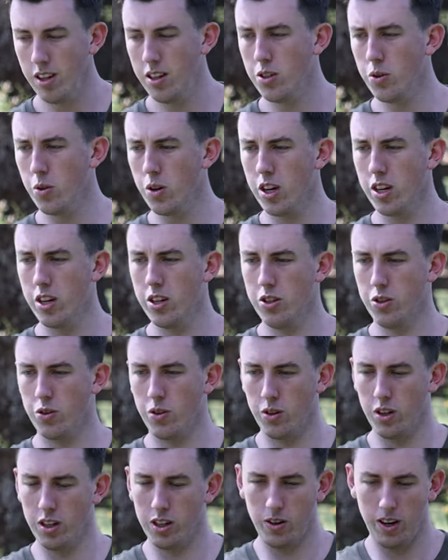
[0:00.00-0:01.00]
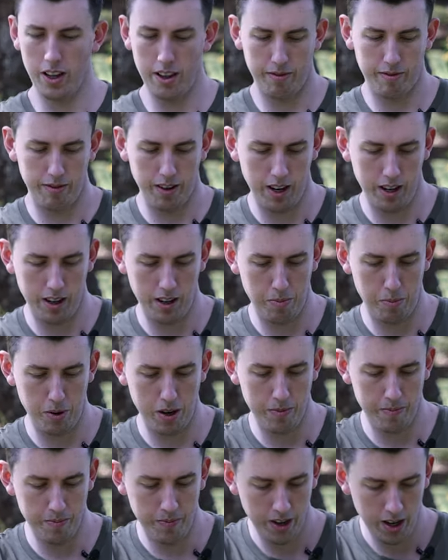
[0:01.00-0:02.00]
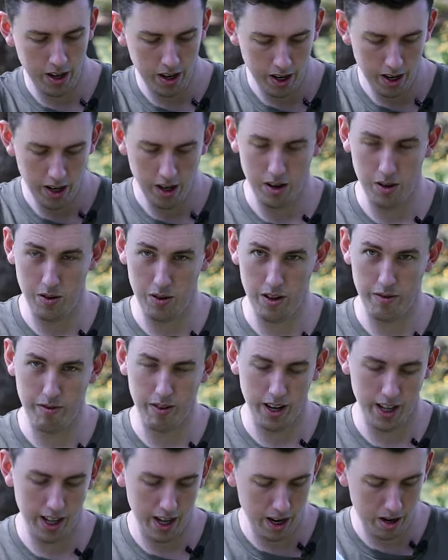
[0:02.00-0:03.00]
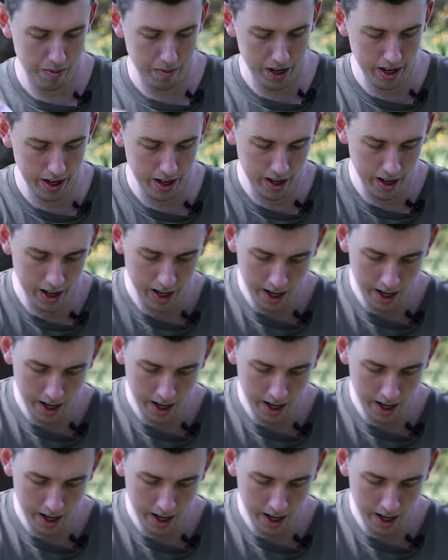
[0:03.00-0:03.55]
So what we're going to do is we're going to grab the front of the brim, or the front of the helmet.